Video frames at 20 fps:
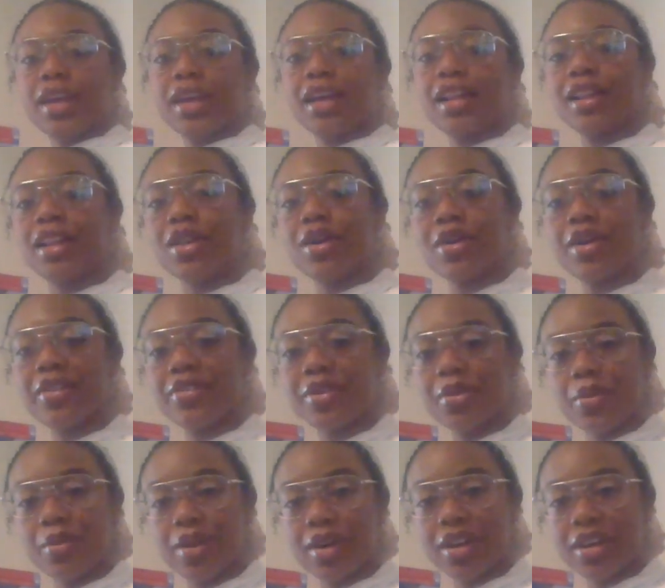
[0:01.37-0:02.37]
Hello
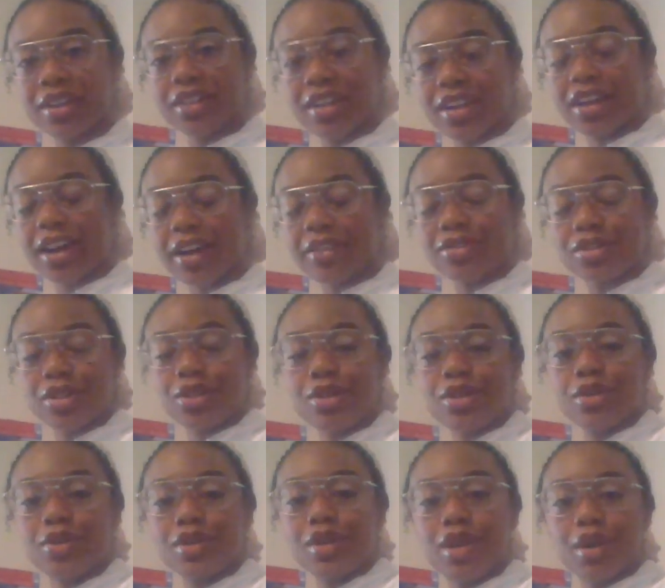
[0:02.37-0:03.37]
everyone, good
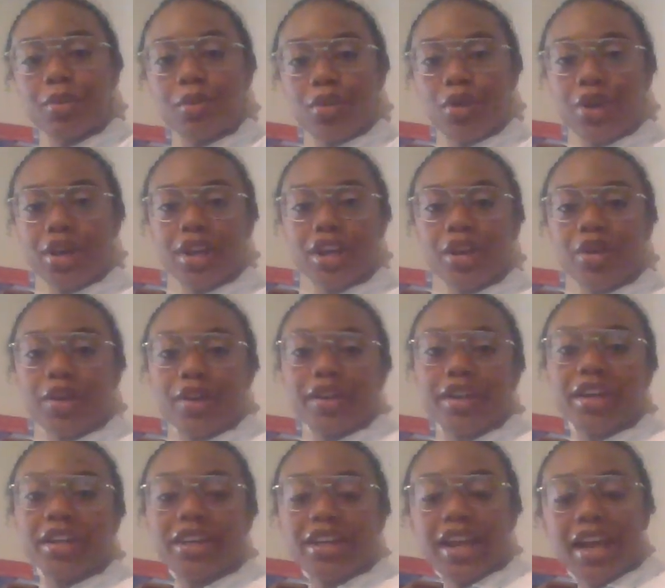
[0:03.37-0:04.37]
afternoon, good morning, or
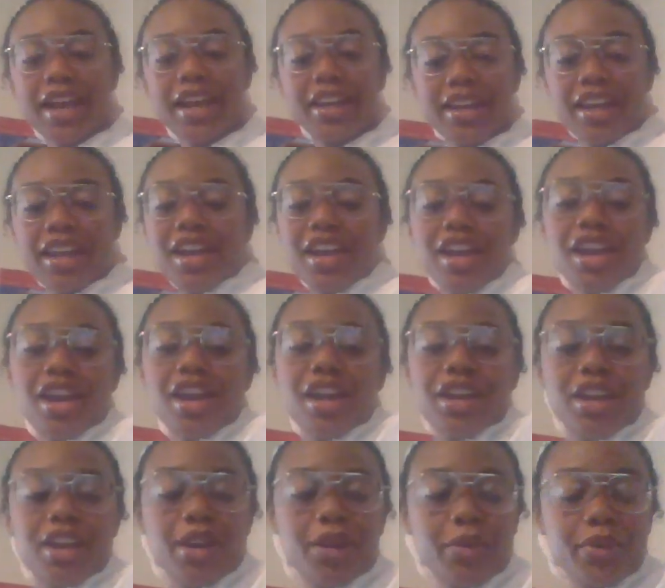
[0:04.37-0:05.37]
good night.
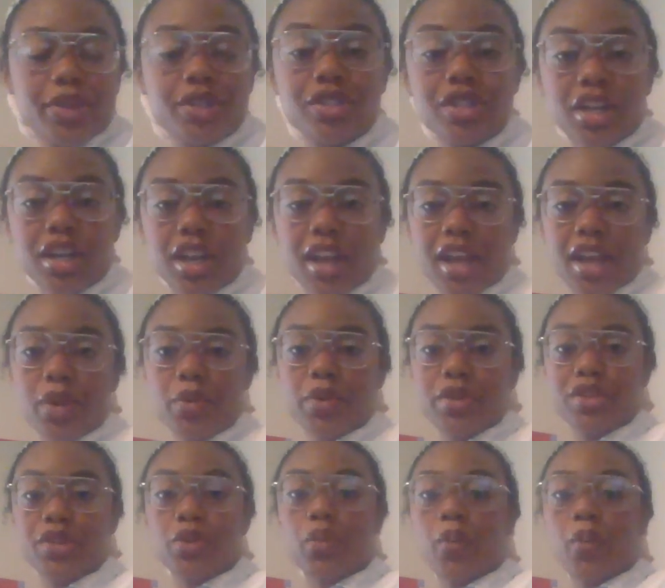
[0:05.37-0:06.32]
You're here with Sadeezi with